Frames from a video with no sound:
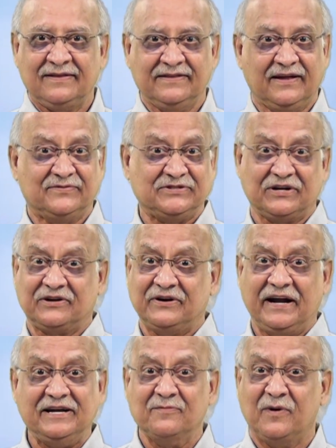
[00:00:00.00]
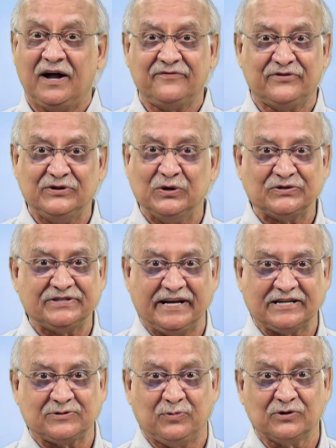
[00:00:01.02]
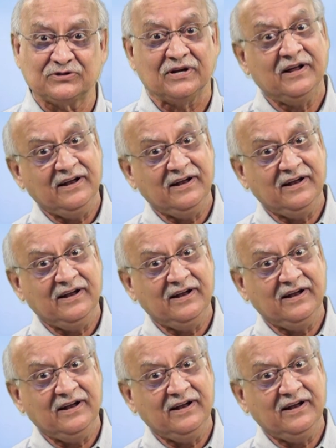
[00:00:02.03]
there was a great demand for those textbooks